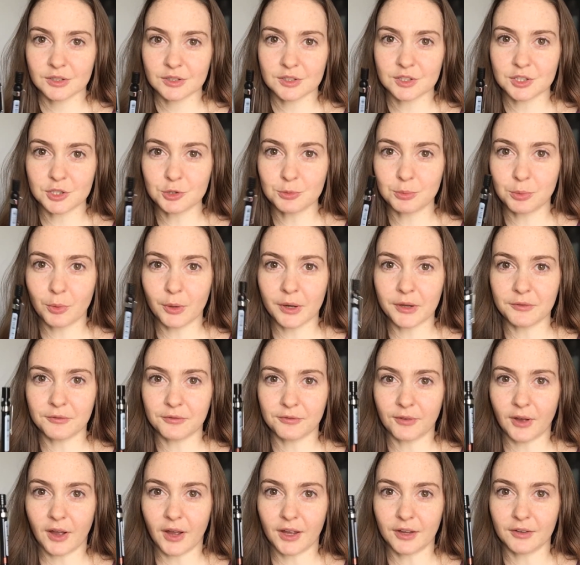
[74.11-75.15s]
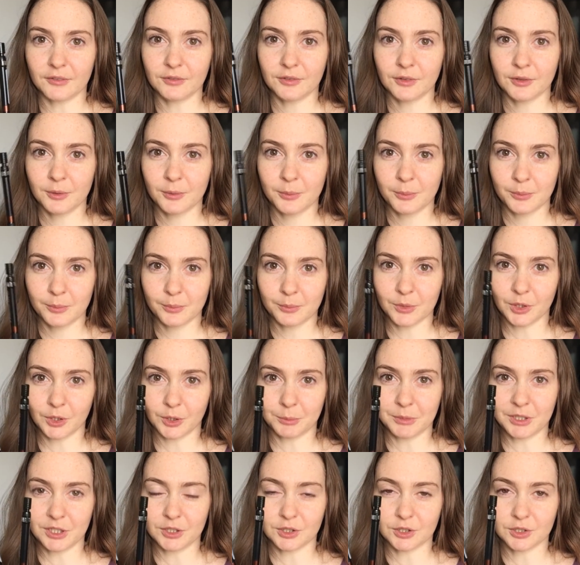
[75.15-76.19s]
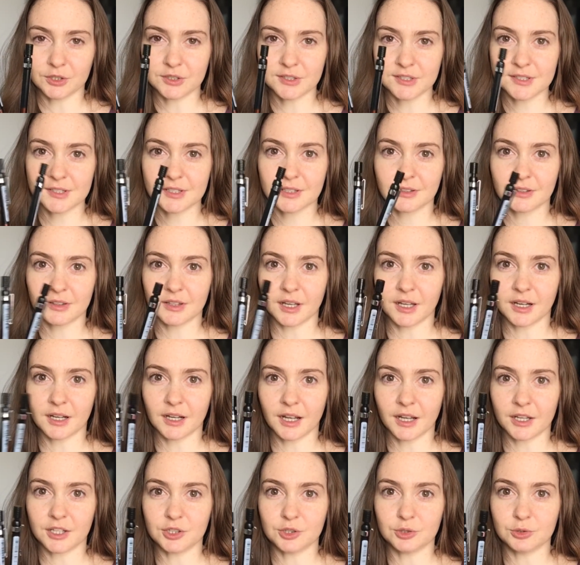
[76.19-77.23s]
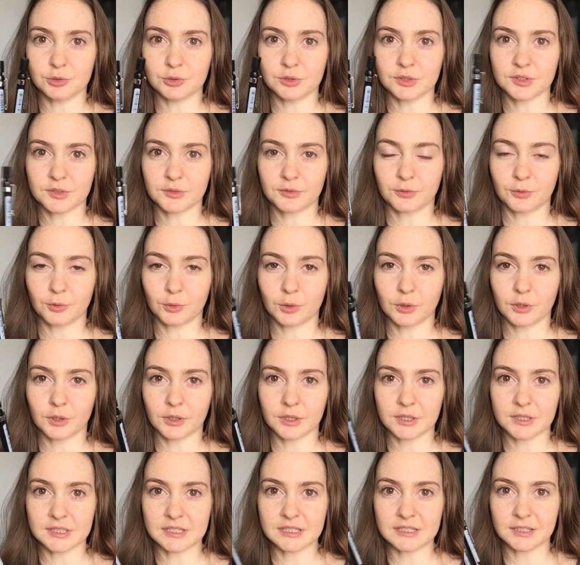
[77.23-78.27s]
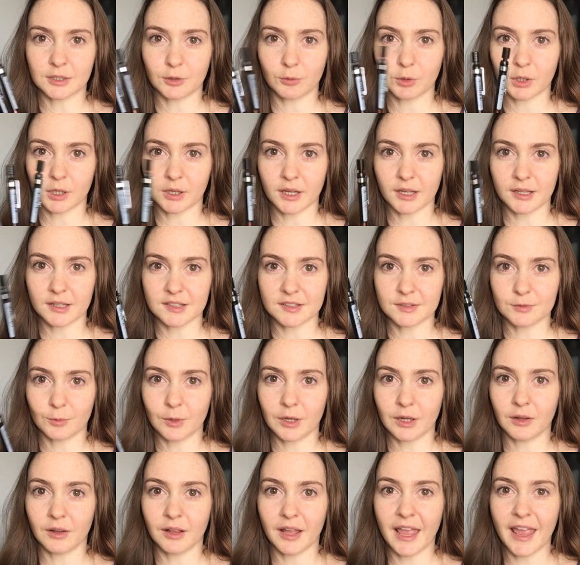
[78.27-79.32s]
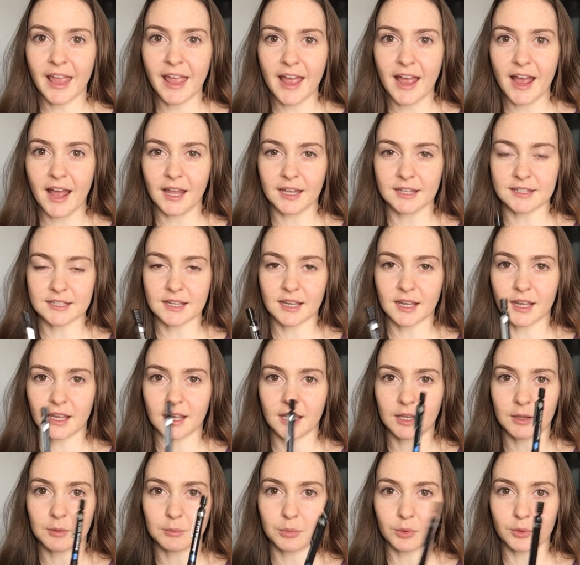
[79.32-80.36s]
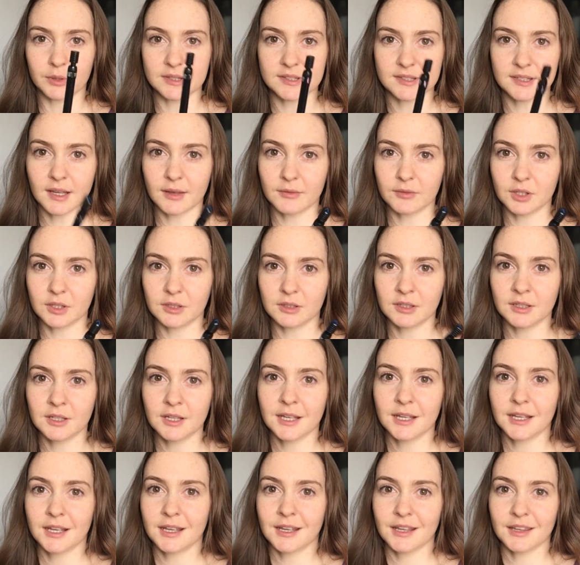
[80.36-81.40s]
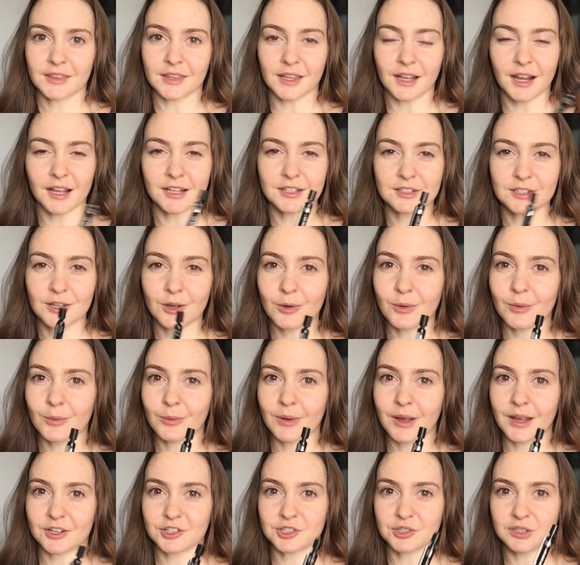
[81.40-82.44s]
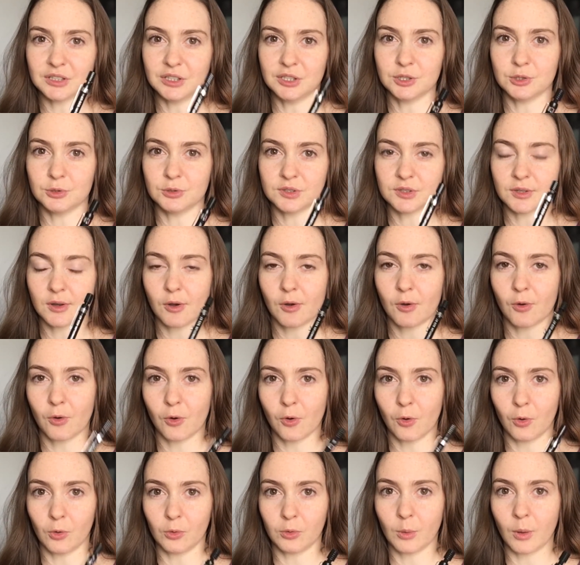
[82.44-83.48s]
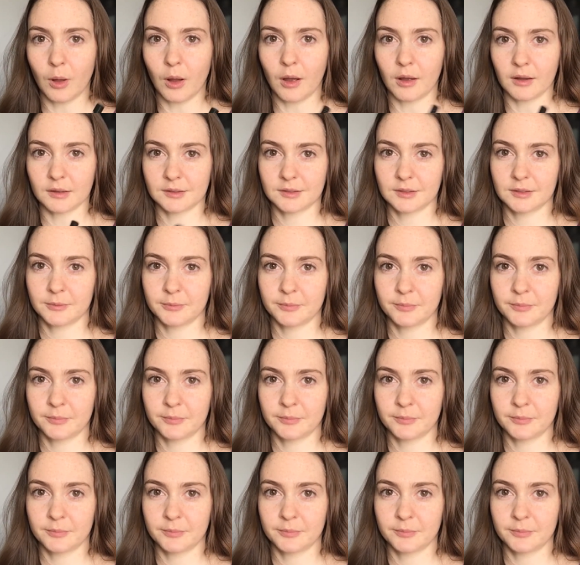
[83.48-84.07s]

2.5 millimeters that I use for detail work as well, and a 0.7 that I don't actually use a whole lot.